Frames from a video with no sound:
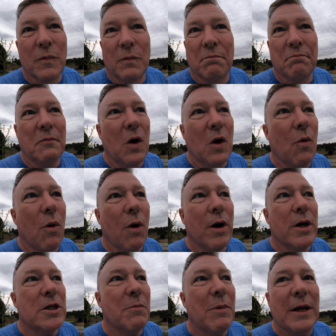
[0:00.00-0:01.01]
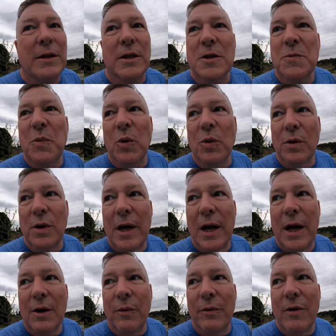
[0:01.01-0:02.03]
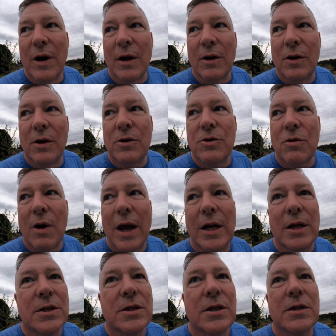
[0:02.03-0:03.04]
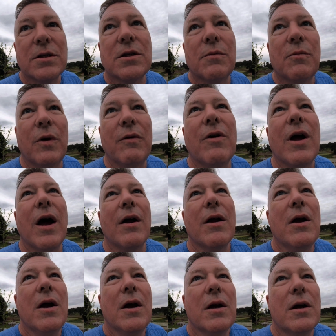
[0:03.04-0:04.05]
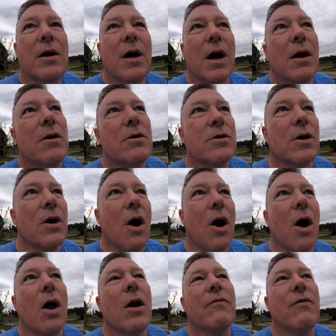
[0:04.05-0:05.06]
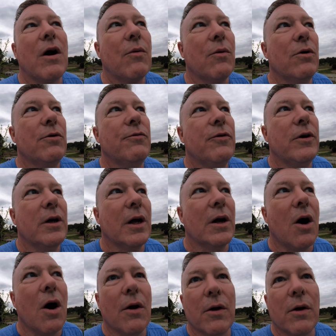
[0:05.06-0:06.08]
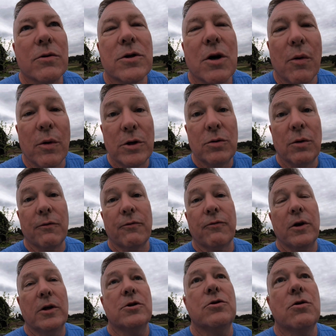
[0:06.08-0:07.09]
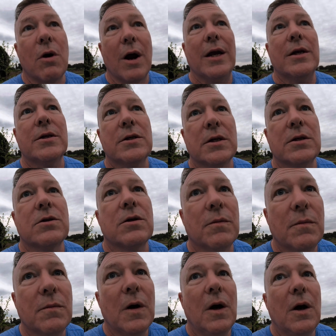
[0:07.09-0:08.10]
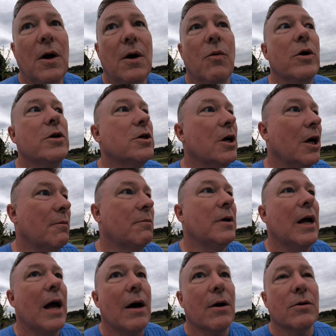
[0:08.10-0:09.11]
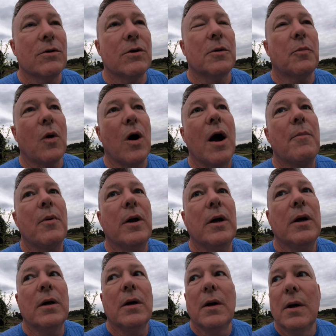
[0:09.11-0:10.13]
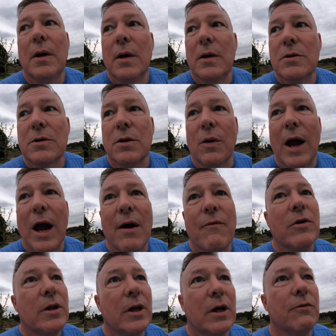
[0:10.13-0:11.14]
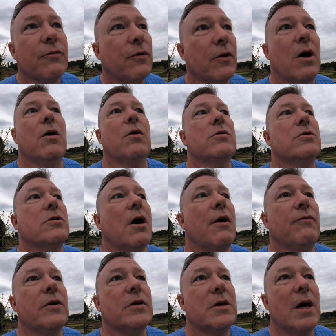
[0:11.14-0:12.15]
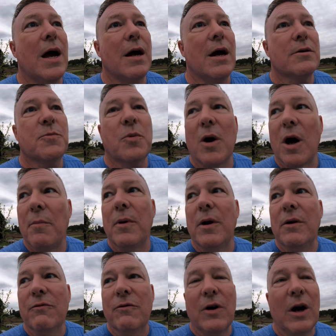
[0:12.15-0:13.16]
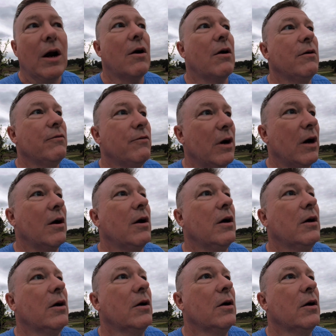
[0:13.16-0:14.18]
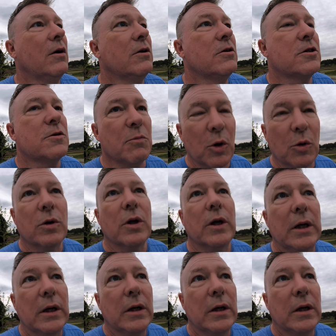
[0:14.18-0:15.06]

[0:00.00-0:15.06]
No worries about this pool deck. We've got a good drainage system. We've got gutters on all of our roofing, and all those go into a French drain system, which empty out onto the property. So everything flows off this house property very, very smoothly.